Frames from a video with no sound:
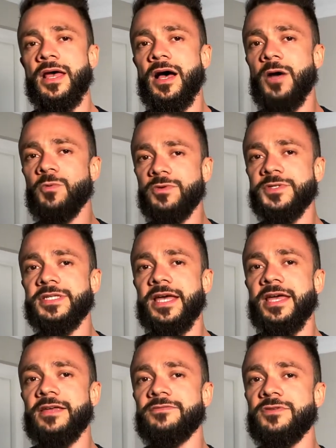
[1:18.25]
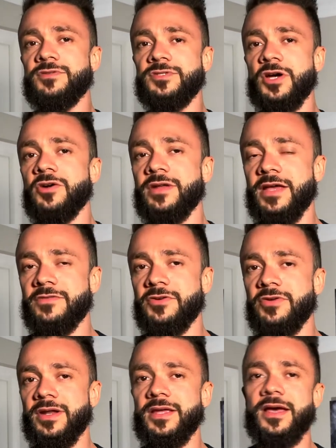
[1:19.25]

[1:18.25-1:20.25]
I will say, if you don't have a credit